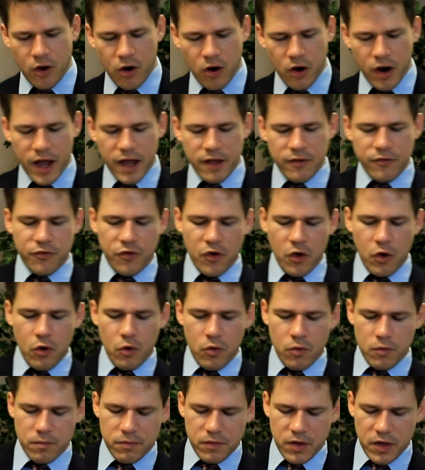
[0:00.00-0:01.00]
All right,
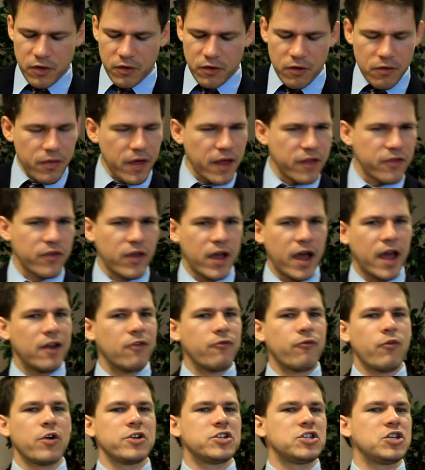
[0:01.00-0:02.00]
so you know that's kind
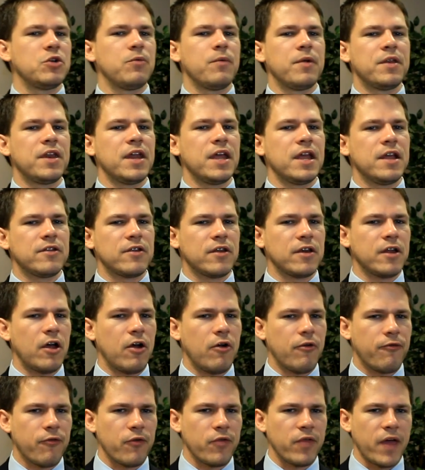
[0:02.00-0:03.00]
of what you would need to
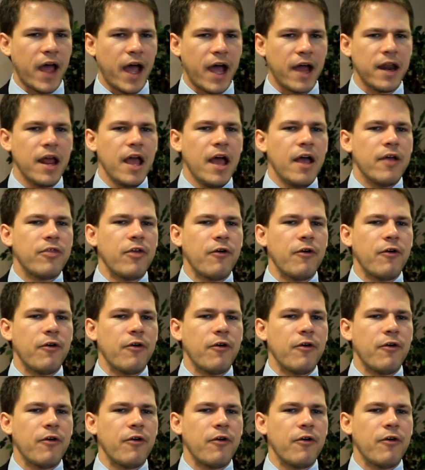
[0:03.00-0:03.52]
know for that.